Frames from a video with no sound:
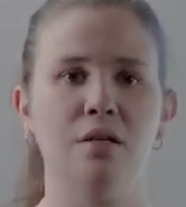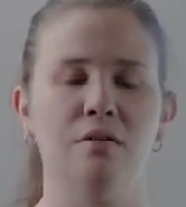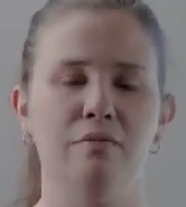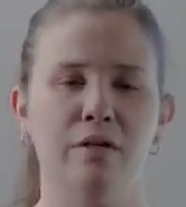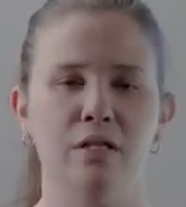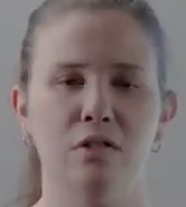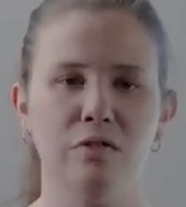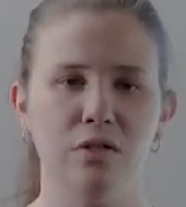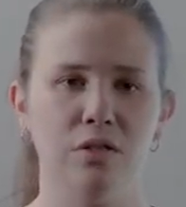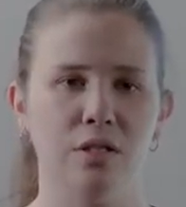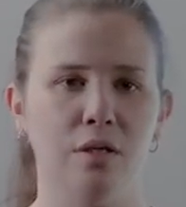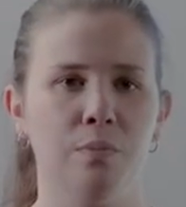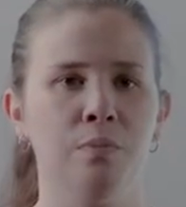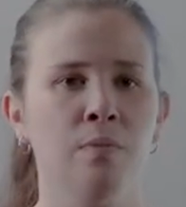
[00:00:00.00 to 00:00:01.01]
and vice
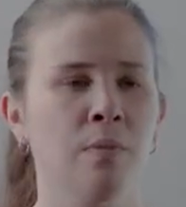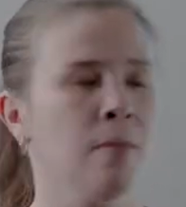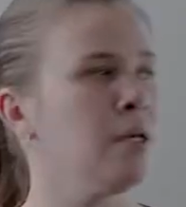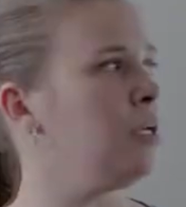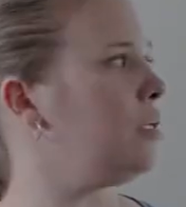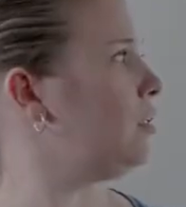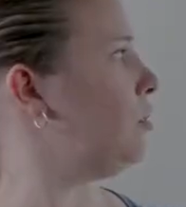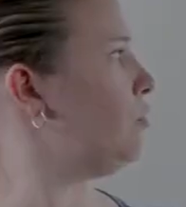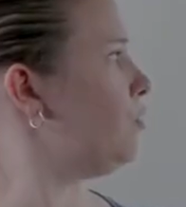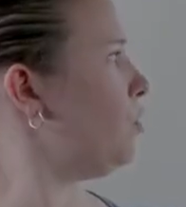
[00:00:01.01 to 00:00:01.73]
versa. Now,